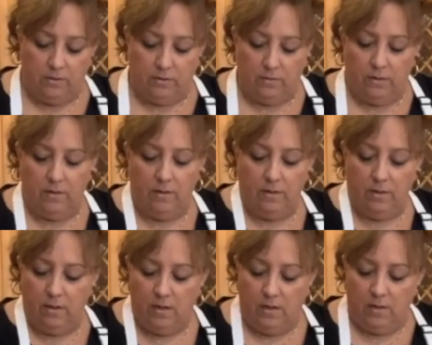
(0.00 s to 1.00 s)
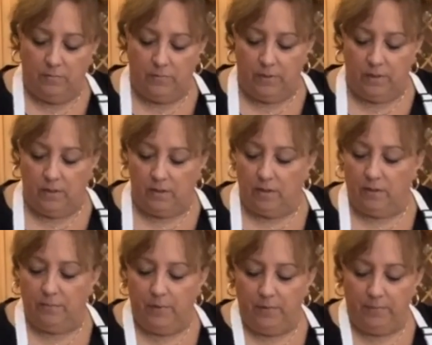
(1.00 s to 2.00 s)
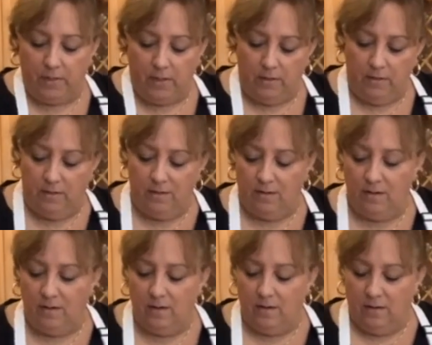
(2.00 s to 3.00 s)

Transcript: to put it on the pumpkin,